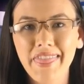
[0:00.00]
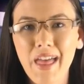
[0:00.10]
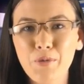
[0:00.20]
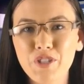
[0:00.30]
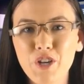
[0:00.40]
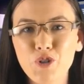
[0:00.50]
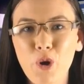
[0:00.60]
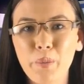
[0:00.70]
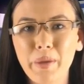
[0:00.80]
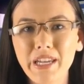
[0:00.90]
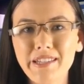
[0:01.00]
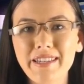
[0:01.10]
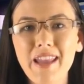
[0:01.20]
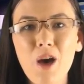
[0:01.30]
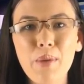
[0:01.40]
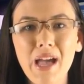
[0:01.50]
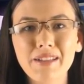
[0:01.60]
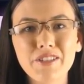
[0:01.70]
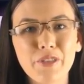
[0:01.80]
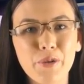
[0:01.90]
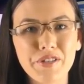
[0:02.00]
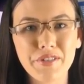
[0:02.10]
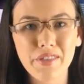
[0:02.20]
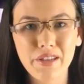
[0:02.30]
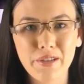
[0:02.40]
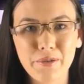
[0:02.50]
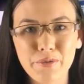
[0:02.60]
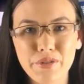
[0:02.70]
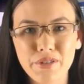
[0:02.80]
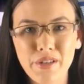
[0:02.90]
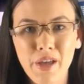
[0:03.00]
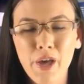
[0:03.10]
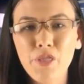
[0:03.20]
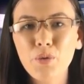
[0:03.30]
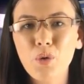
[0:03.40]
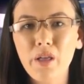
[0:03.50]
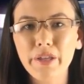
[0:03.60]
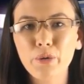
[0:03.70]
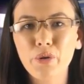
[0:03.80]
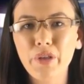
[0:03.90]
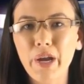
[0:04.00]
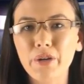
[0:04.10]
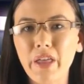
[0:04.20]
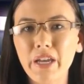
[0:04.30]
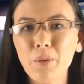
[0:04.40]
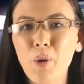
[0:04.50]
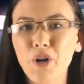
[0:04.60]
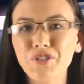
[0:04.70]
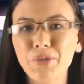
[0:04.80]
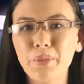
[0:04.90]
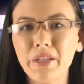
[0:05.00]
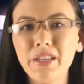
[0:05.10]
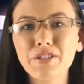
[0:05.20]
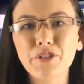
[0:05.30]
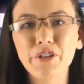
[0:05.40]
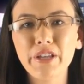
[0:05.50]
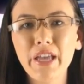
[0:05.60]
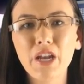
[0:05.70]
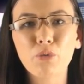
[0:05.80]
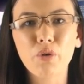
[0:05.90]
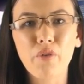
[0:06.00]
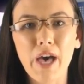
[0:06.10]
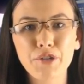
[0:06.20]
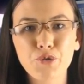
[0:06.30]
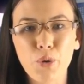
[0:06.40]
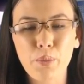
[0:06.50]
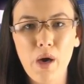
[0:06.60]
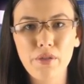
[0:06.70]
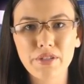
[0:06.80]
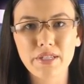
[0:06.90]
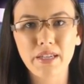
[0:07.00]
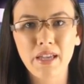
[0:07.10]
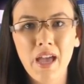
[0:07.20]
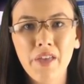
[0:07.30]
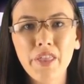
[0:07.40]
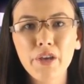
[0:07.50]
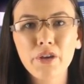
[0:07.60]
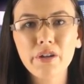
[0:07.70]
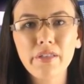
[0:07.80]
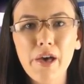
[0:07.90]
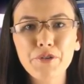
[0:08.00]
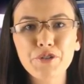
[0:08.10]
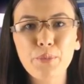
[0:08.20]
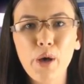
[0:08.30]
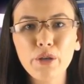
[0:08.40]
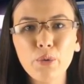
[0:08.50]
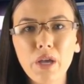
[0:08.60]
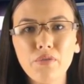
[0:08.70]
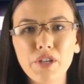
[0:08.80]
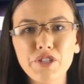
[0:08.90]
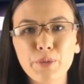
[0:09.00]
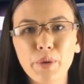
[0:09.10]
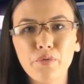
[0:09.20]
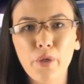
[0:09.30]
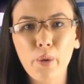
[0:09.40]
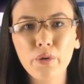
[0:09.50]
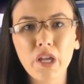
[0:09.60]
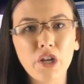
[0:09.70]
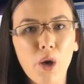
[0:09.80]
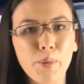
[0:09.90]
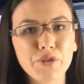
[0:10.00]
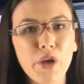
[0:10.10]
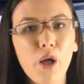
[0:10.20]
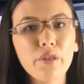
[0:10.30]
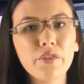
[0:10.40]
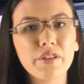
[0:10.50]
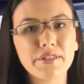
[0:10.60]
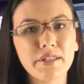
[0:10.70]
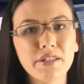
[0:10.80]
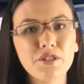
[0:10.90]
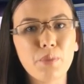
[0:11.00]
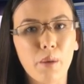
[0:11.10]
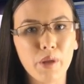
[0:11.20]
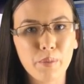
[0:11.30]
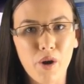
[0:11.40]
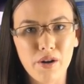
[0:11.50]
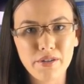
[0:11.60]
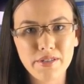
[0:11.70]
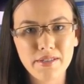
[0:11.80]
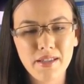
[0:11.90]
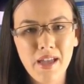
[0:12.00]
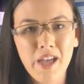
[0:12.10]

That was our Drone Minute. Now back to the rest of the news. The Raleigh, North Carolina Parks Committee is looking at a revised drone policy that could allow small UAVs to be flown in almost all of the city's public parks.